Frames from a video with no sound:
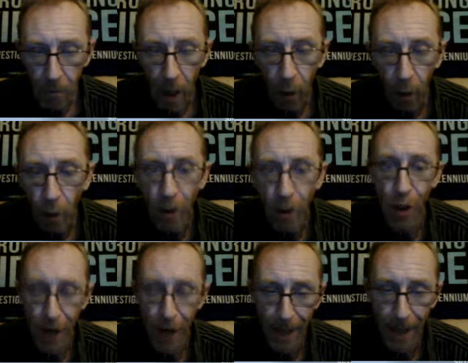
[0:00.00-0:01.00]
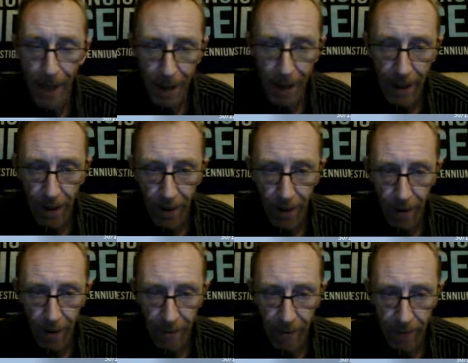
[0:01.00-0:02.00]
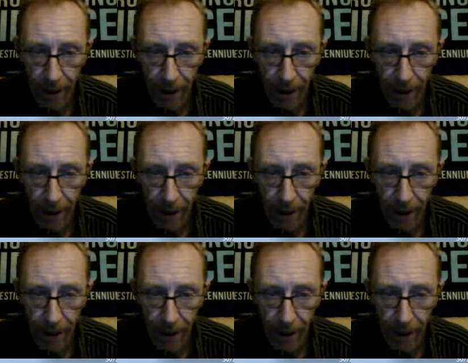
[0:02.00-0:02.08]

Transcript: along the trajectory of